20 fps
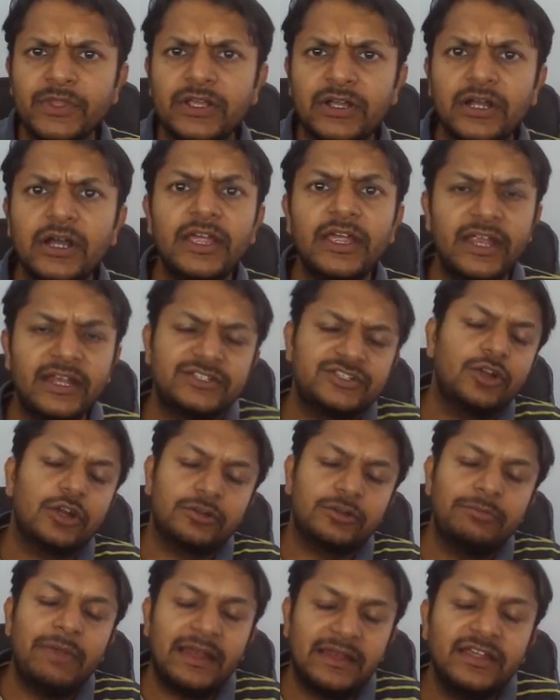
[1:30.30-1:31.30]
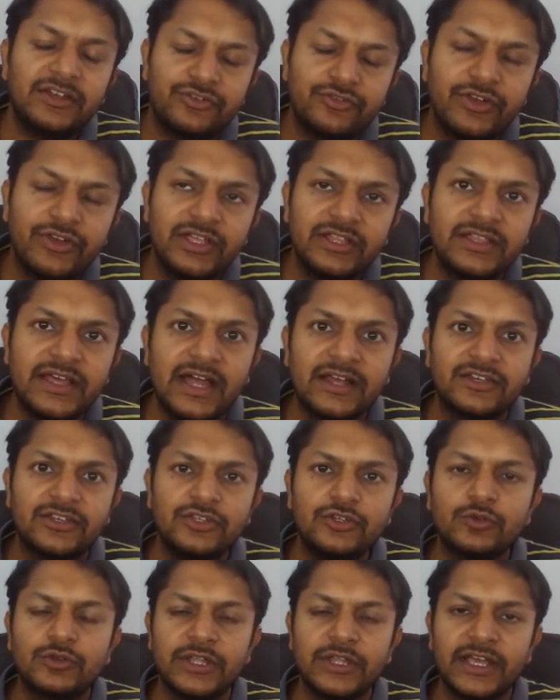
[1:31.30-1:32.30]
it's not mandatory that
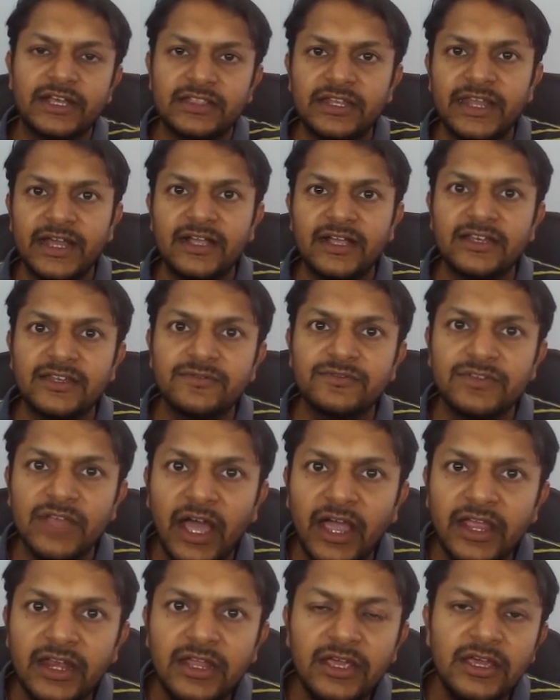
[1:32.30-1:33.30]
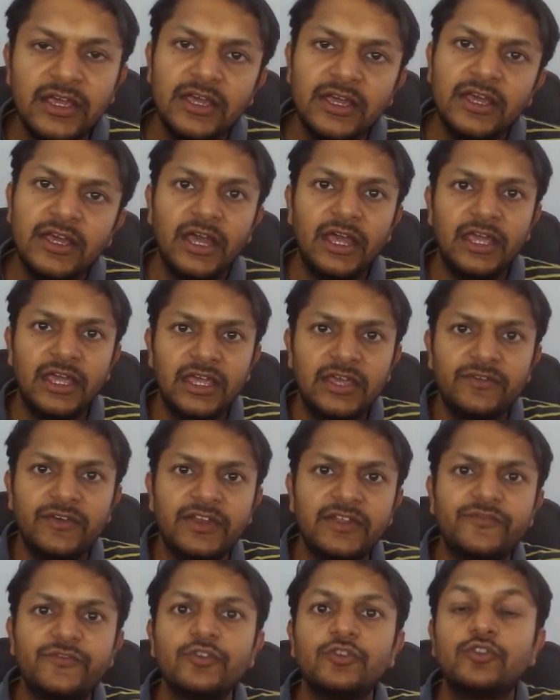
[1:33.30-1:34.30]
you take the negative sign.
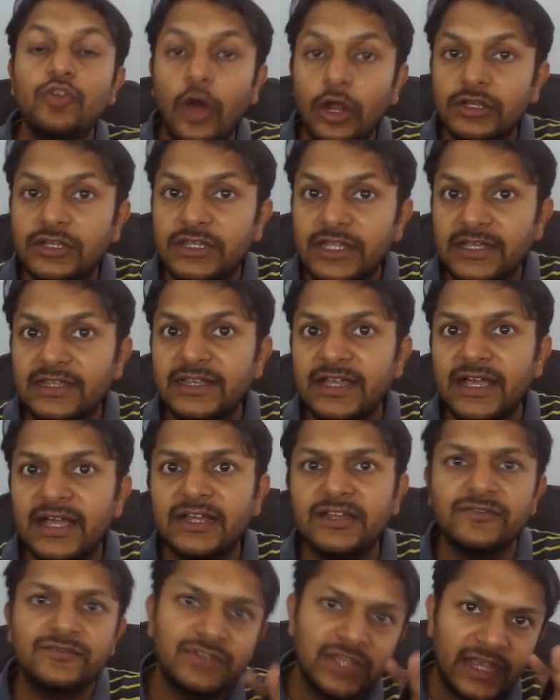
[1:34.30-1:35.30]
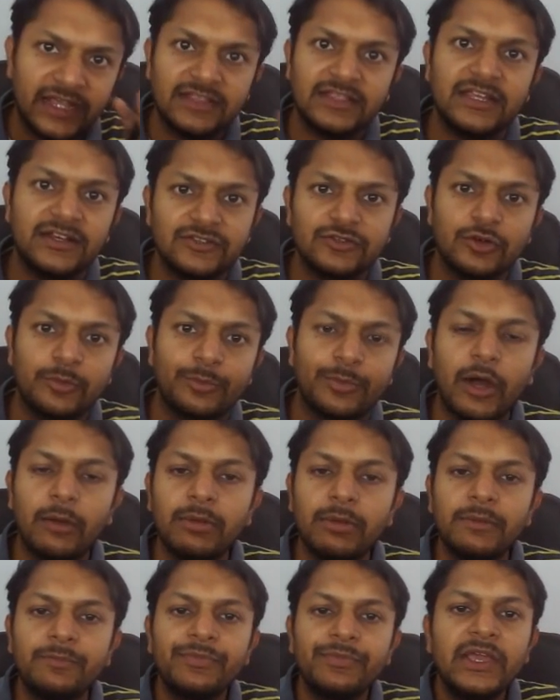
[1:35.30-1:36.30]
Even if you're not taking negative sign, there is no
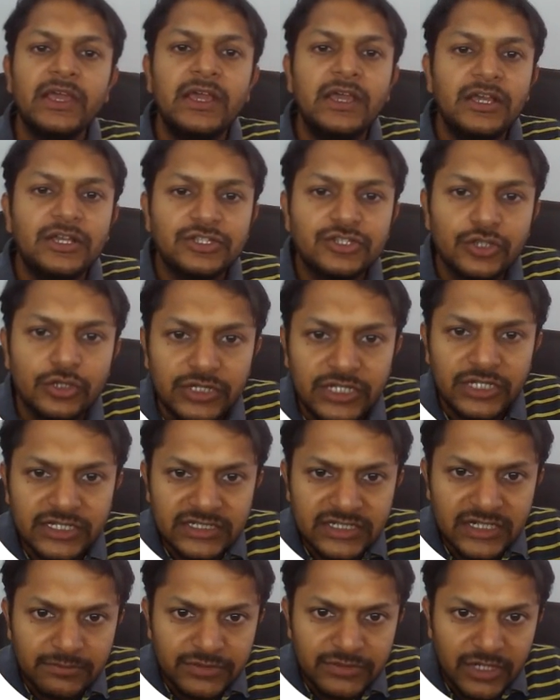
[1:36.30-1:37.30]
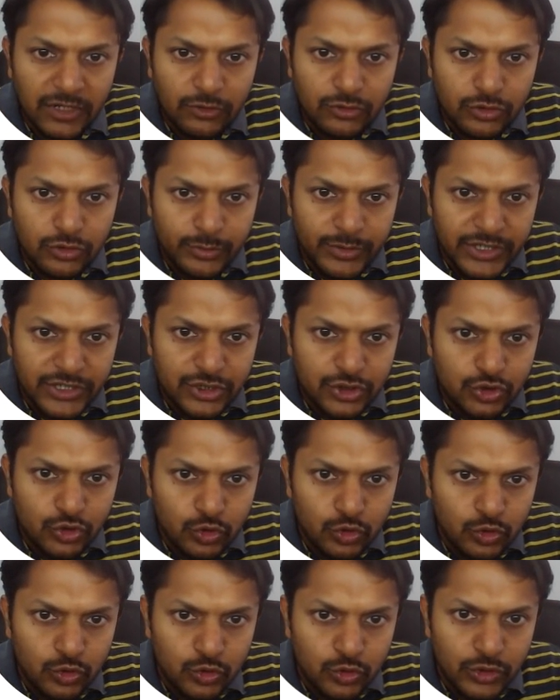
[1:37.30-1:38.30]
problem. So this comes out to be
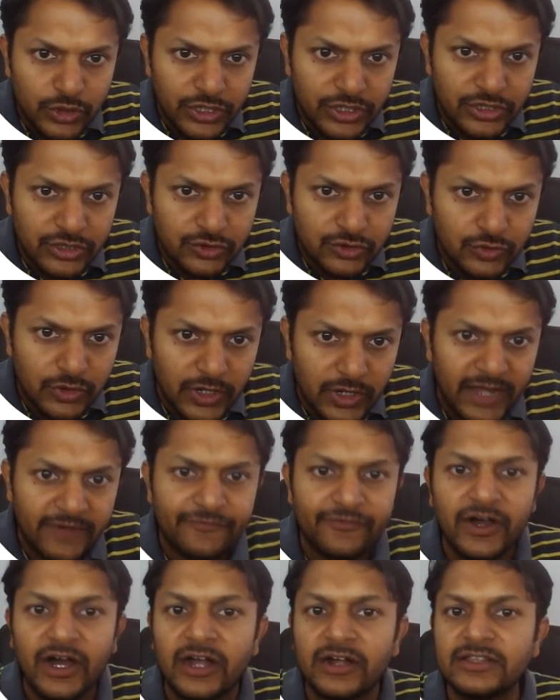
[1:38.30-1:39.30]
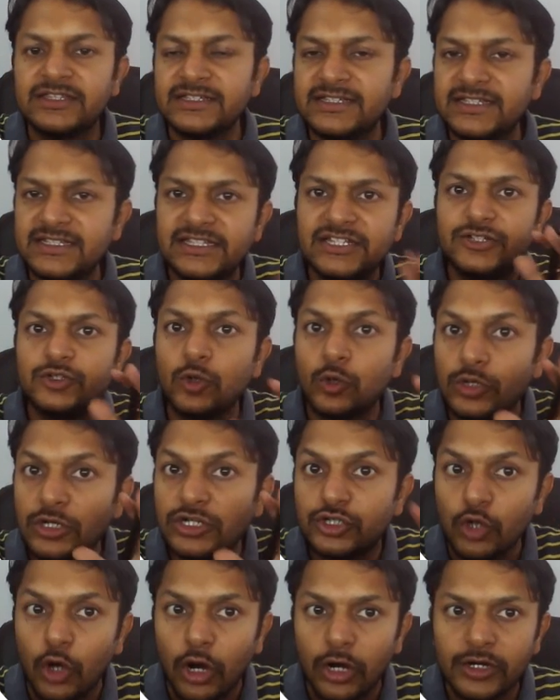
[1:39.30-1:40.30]
2 into FR. This is the
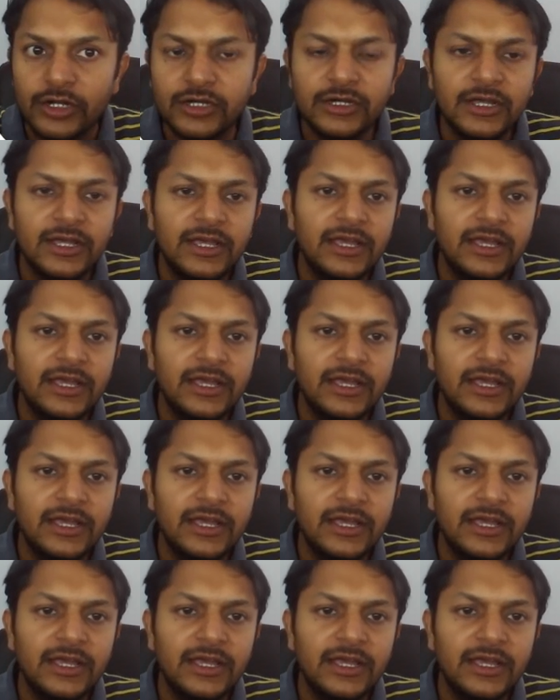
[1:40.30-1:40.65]
total torque.